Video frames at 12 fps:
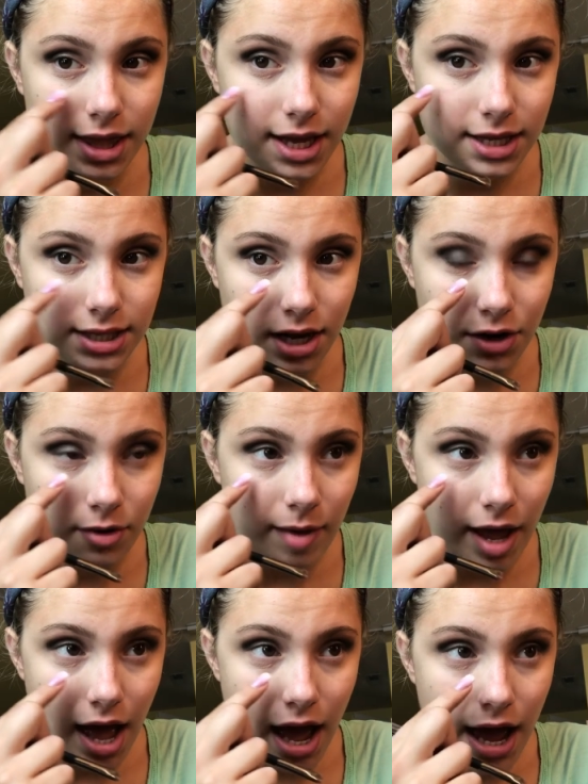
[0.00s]
this under
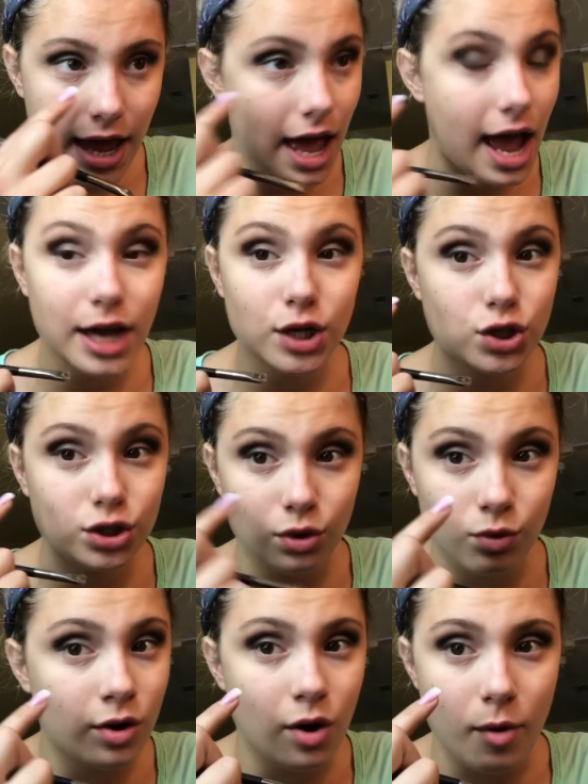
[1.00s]
my eye, I
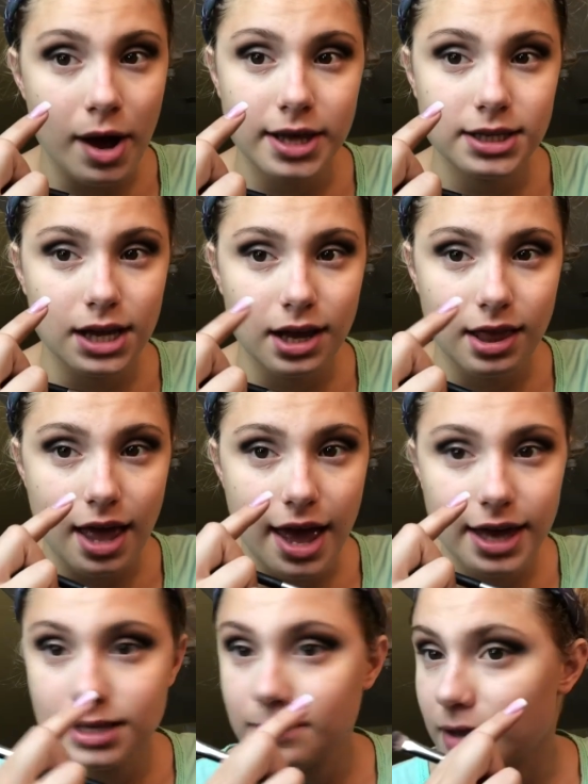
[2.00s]
don't know why it's like
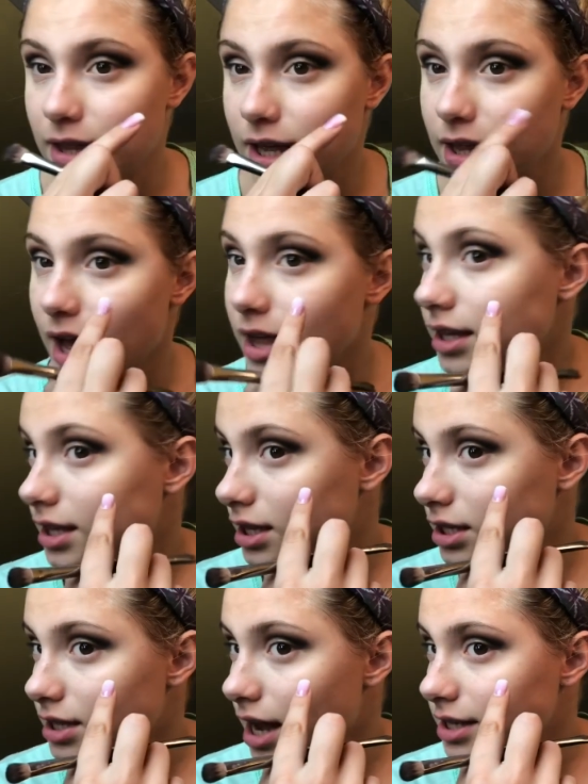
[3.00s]
that. It's been like that. Like
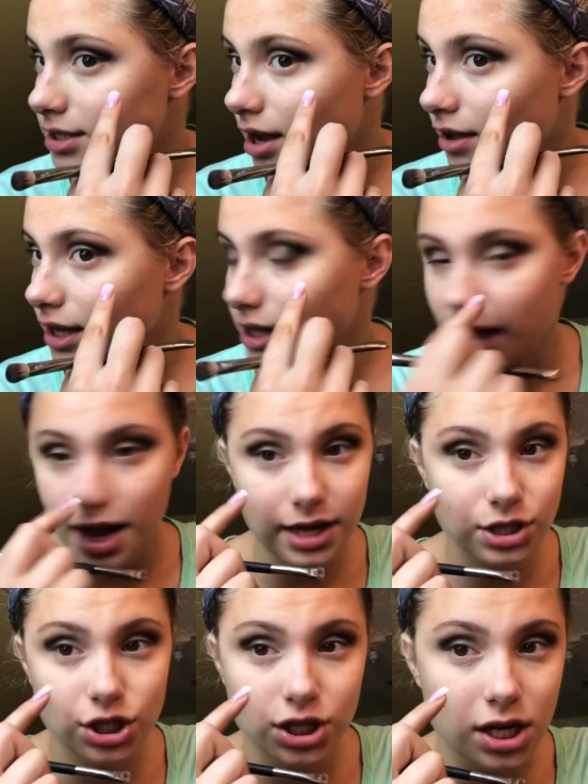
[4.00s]
this eye is not like that.
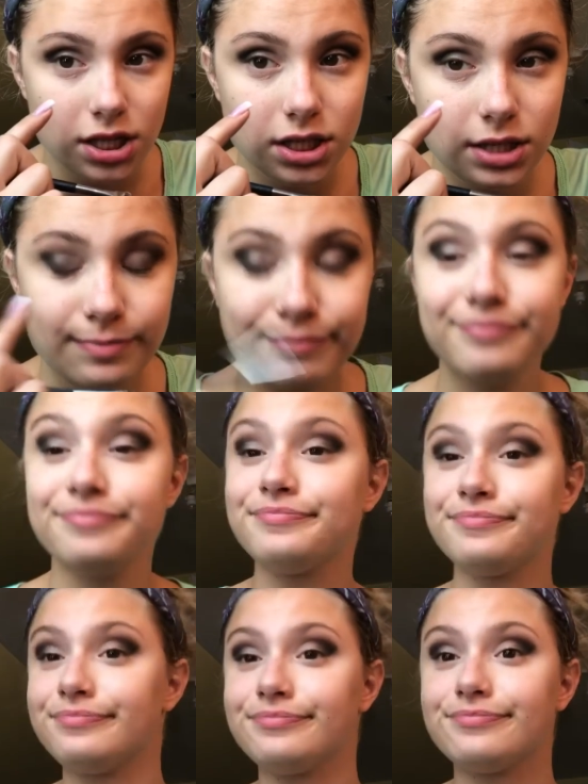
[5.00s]
It's just,
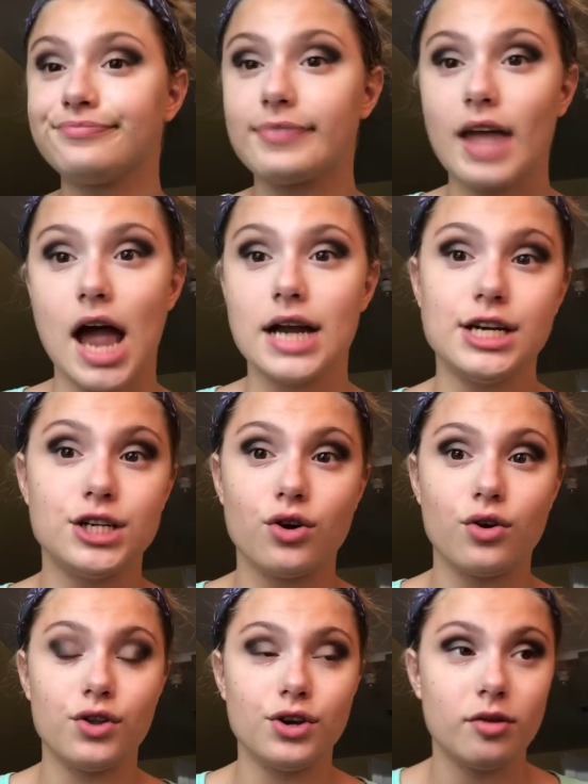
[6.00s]
I need to
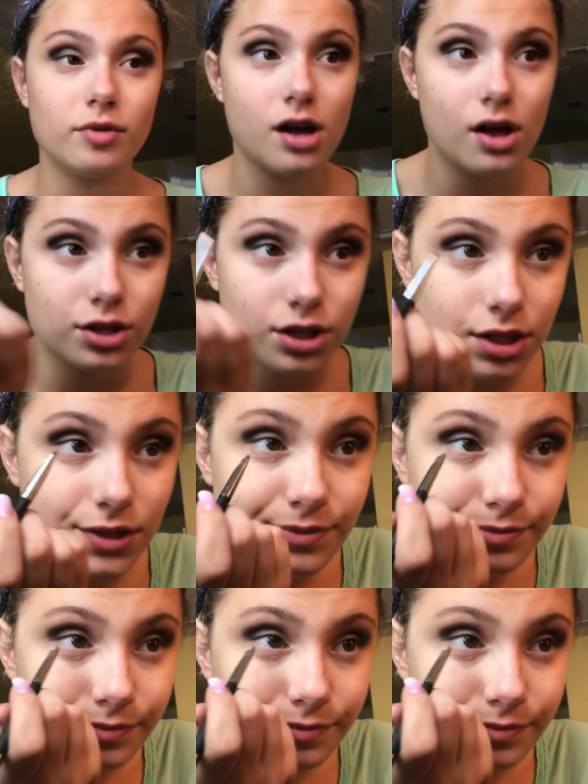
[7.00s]
go to the dermatologist.